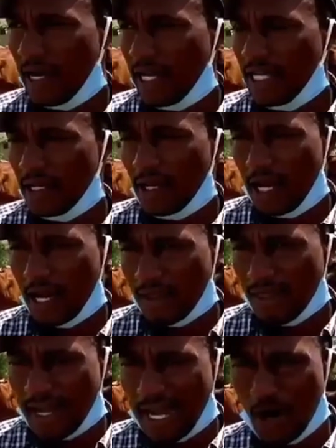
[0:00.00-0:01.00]
cows
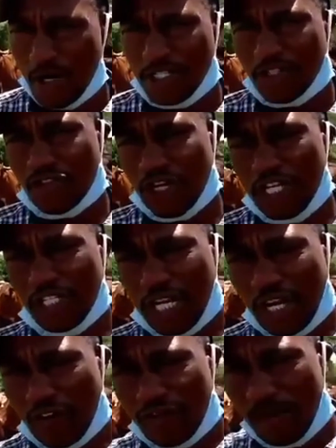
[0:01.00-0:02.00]
came with them
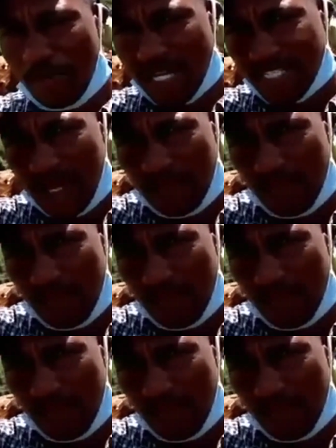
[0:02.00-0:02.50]
from heaven.